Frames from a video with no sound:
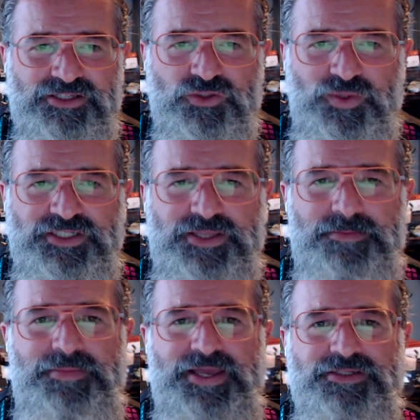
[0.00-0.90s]
So what's
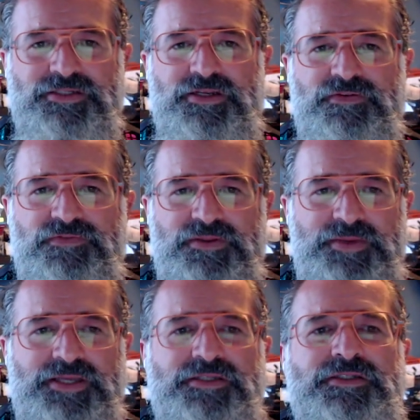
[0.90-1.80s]
the best of the
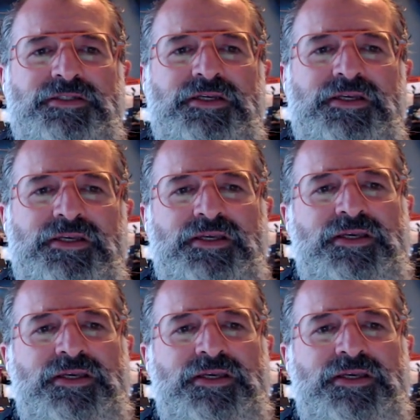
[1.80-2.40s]
best?